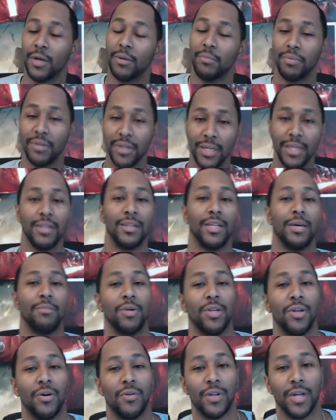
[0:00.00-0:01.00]
Please let me
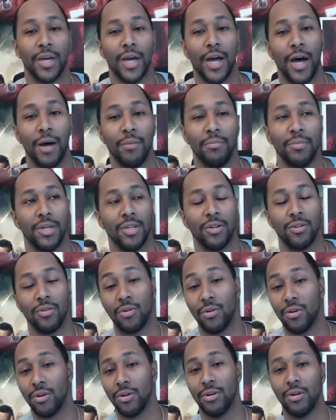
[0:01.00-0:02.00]
know in the comments,
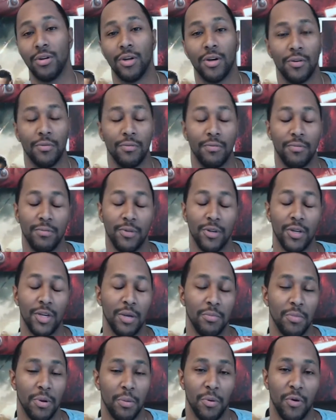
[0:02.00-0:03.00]
or you can hit
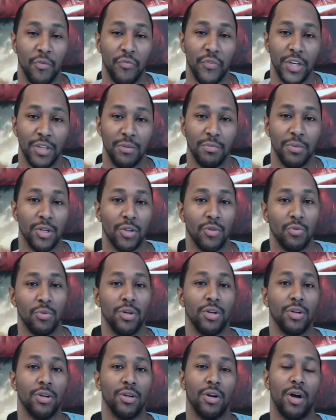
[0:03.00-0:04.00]
me up on Facebook,
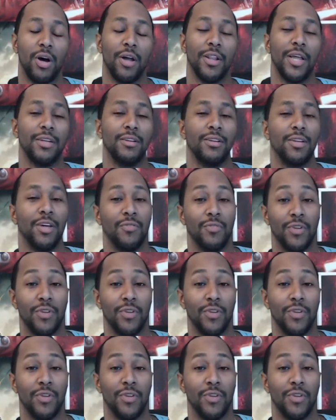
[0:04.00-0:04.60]
Twitter, all that stuff.